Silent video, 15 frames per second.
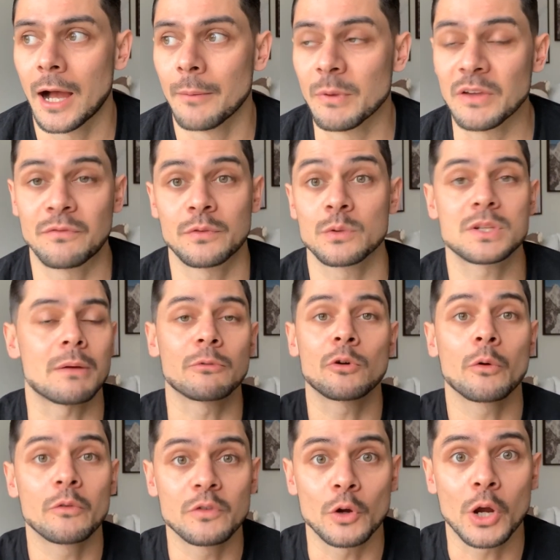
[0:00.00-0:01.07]
if there's something
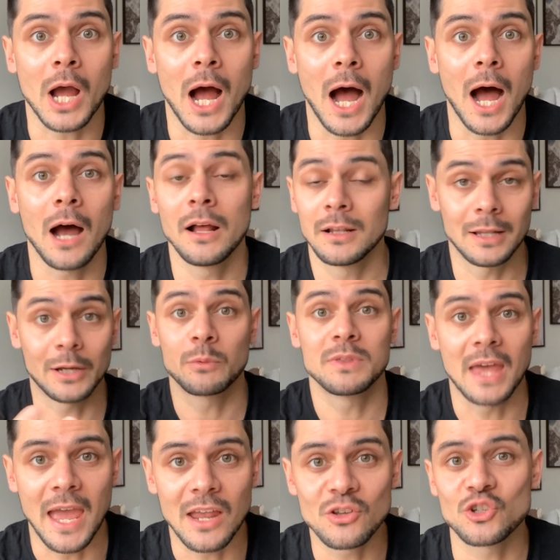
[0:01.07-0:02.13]
wrong with your car, like with
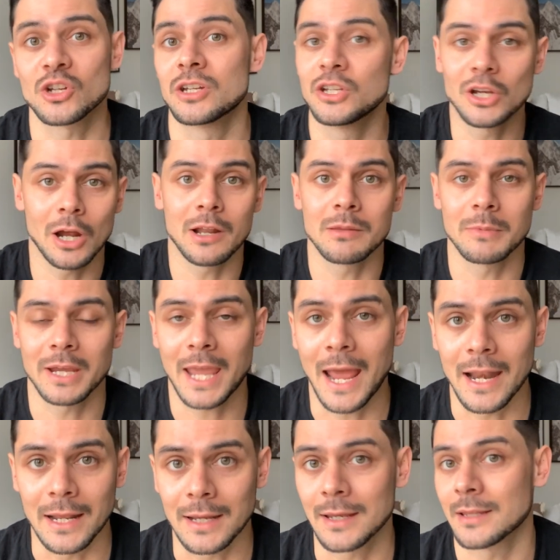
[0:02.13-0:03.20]
the engine, you go to the
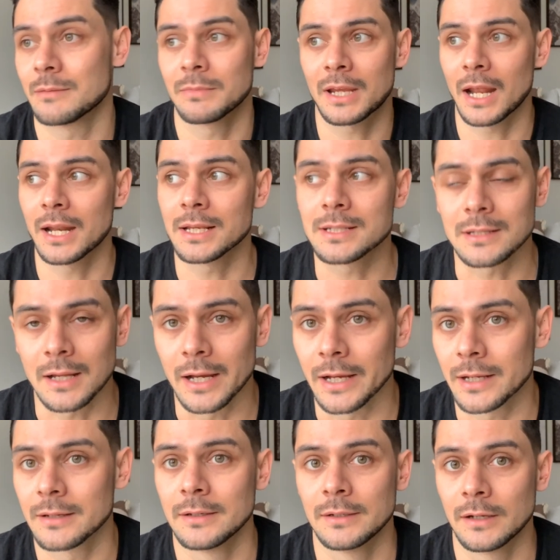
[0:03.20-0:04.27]
mechanic, and the mechanic's
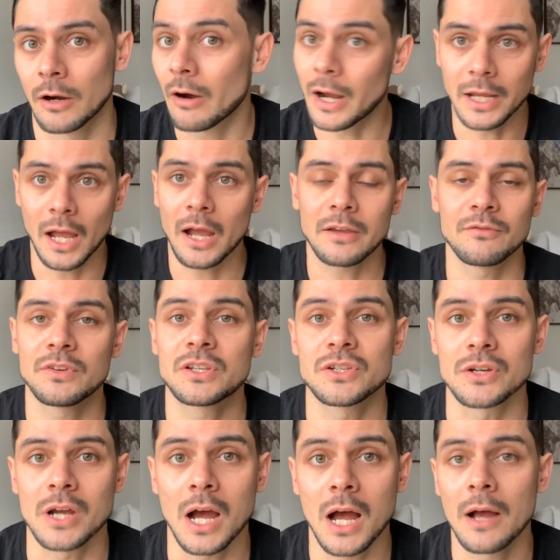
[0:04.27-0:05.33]
like, all right, yeah, I can fix
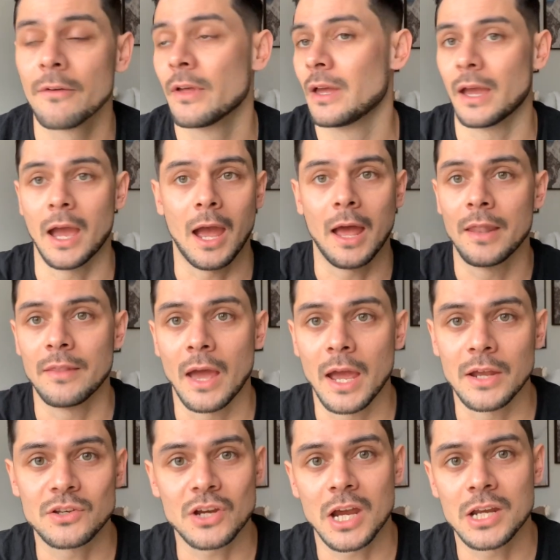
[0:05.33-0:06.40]
your car. And
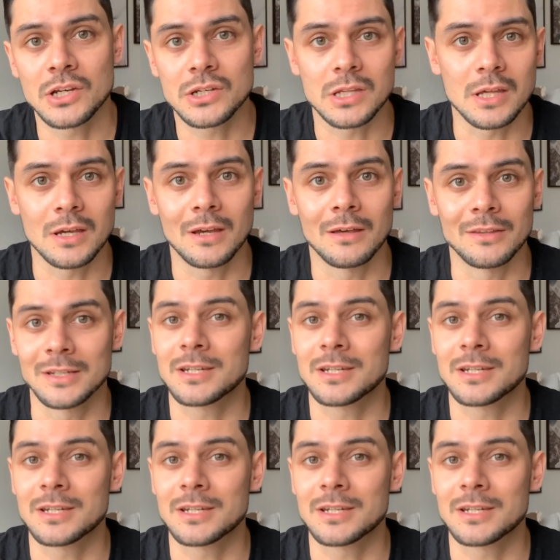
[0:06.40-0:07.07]
they change the